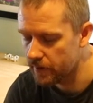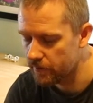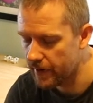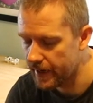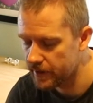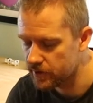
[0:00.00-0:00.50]

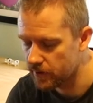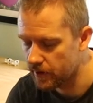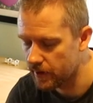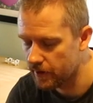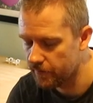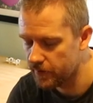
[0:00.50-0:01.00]
range or
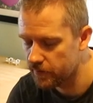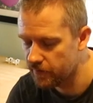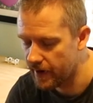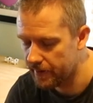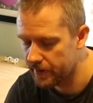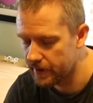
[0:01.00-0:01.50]

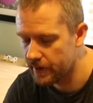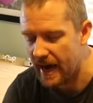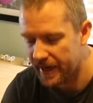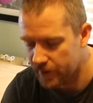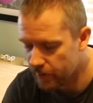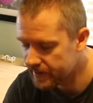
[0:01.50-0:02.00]
viewfinder.
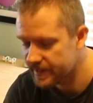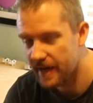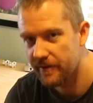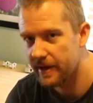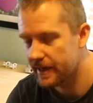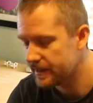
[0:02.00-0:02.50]
I know it's
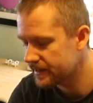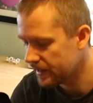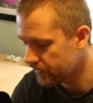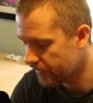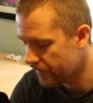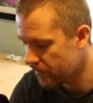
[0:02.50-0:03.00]
heavy and it's not
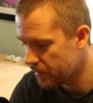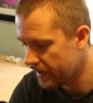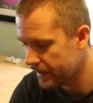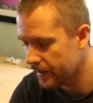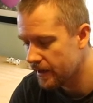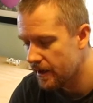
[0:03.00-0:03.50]
for
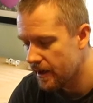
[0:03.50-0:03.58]
everybody.